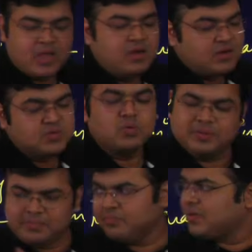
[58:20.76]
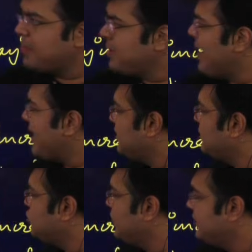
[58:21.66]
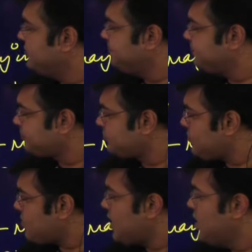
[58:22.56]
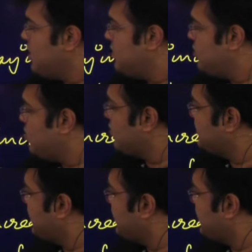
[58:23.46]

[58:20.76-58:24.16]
So coming back to it, what was I